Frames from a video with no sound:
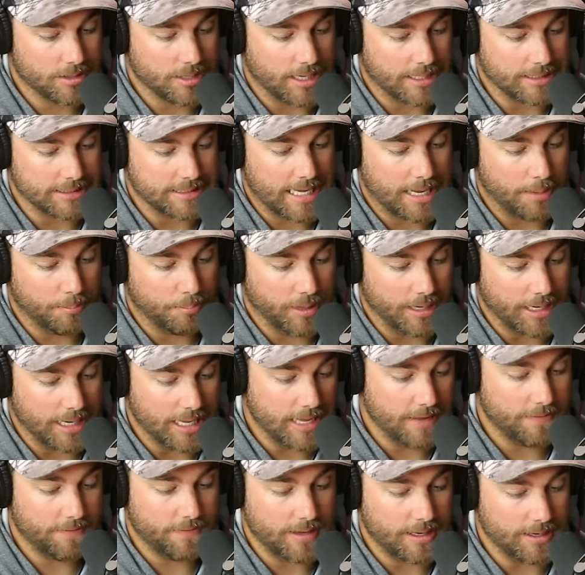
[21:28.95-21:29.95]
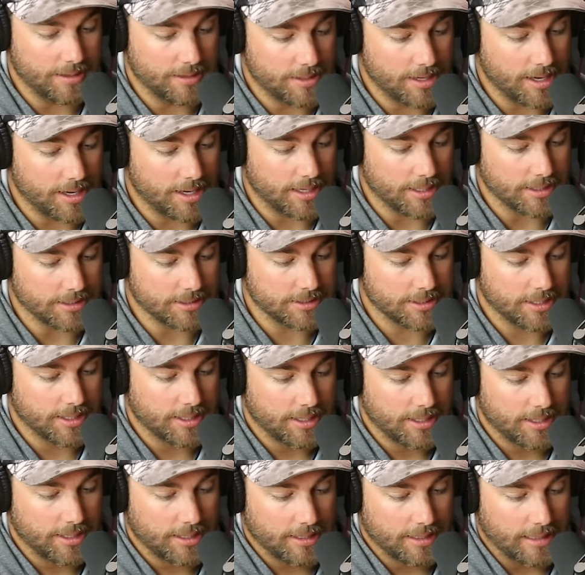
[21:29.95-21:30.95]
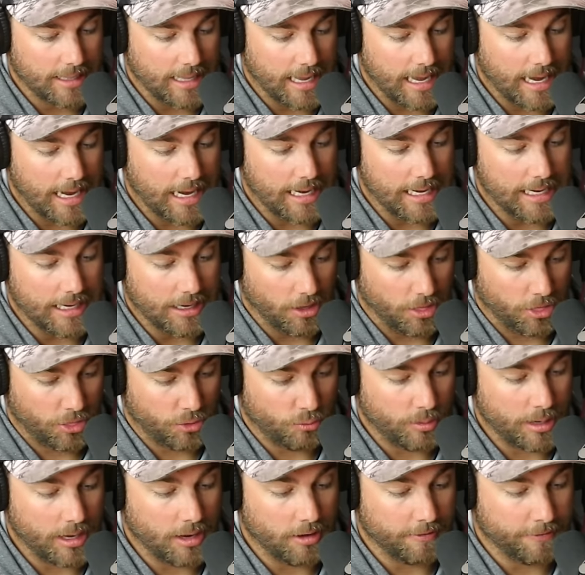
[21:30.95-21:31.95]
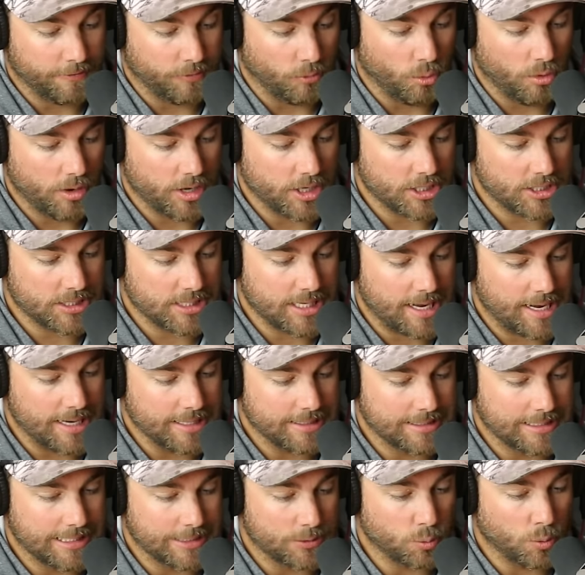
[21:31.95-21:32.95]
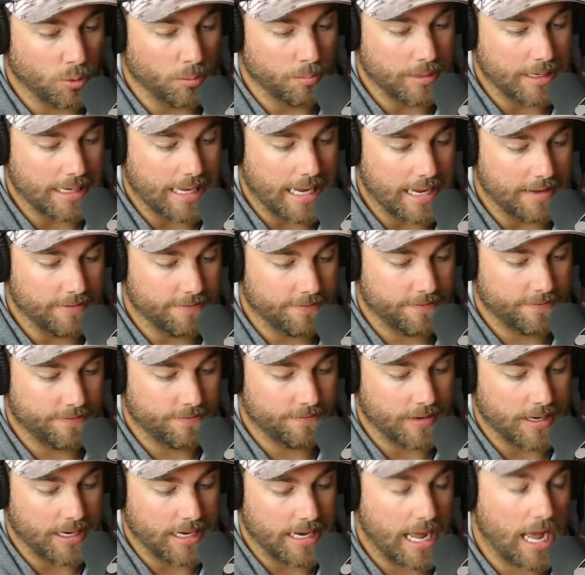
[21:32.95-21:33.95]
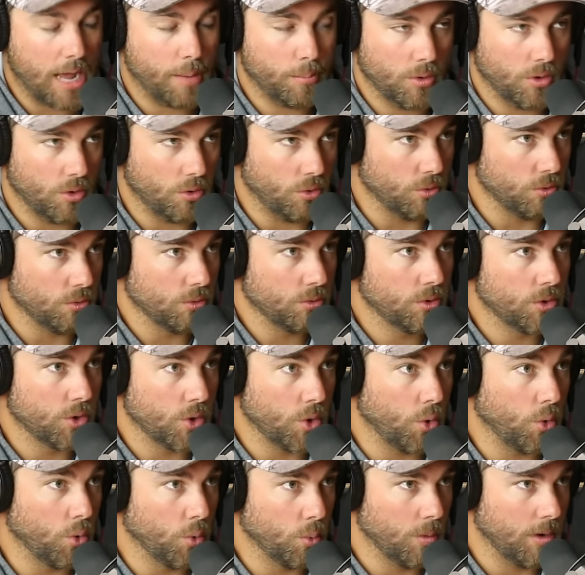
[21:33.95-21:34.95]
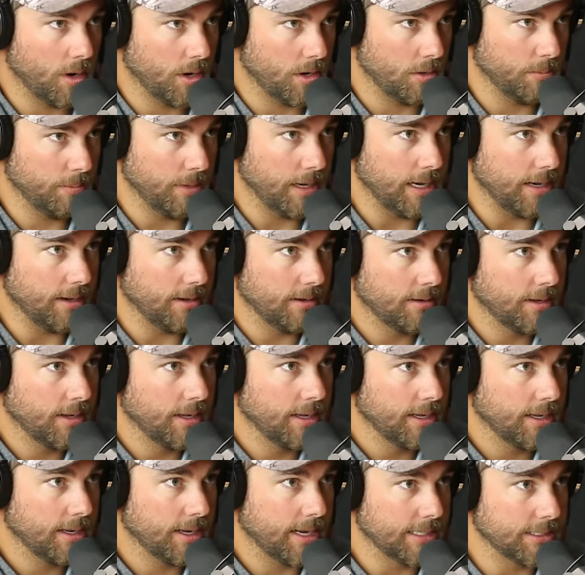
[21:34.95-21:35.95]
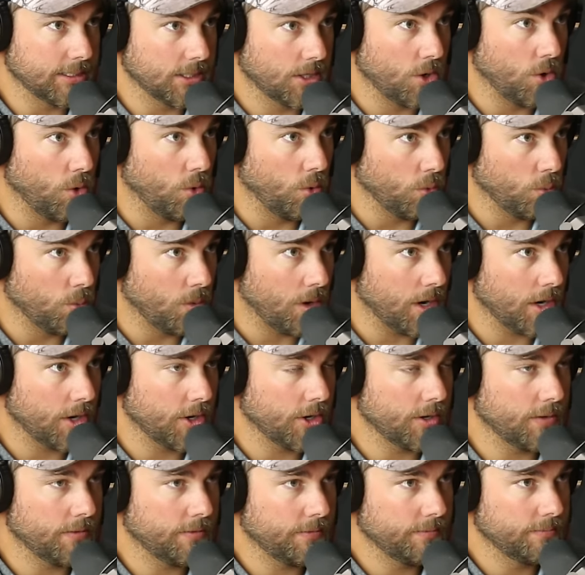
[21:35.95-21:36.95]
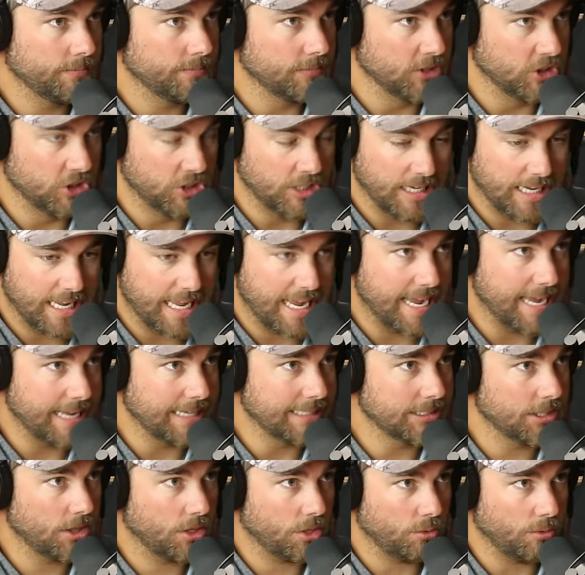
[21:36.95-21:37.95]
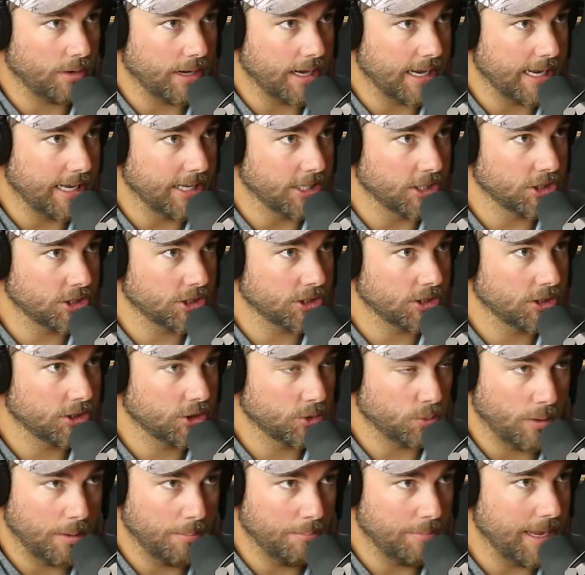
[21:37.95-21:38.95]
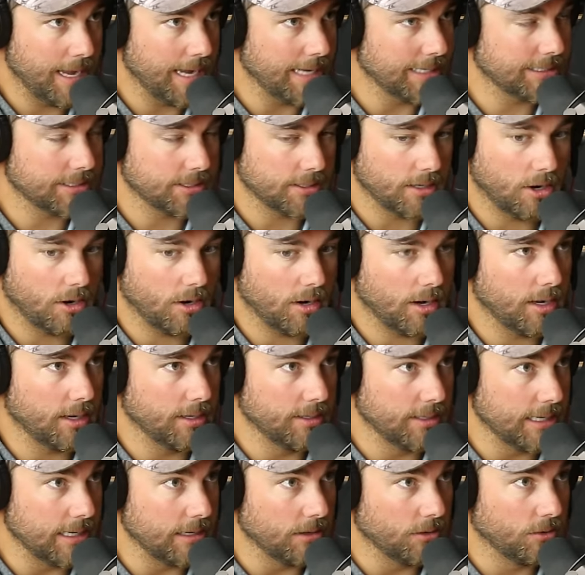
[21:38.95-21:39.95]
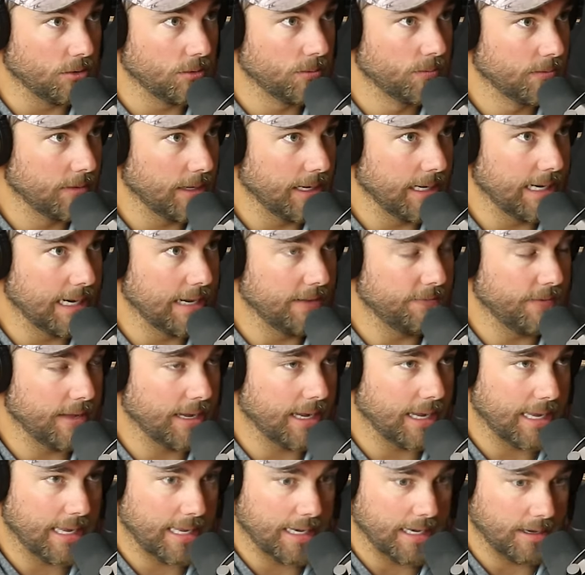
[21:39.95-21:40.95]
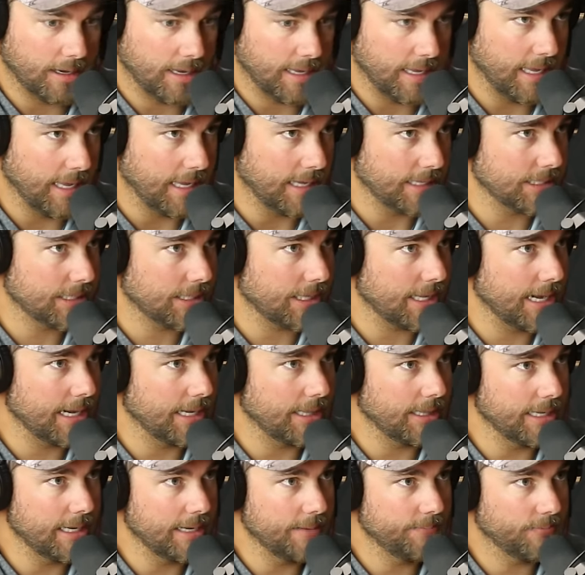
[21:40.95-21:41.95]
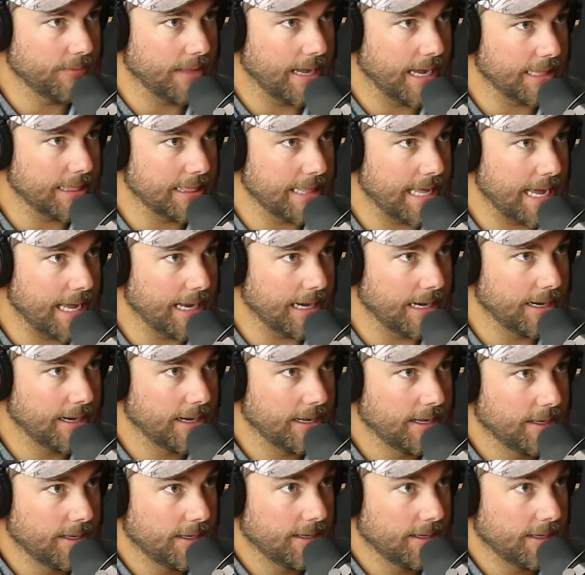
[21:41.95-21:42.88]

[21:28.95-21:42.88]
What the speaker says: does that, but if it does, in a 3 or 4 inch size, this will be a phenomenal cold water bait, because cold water jig heads, 3-inch swim baits are a deal. And if it can kick slightly at that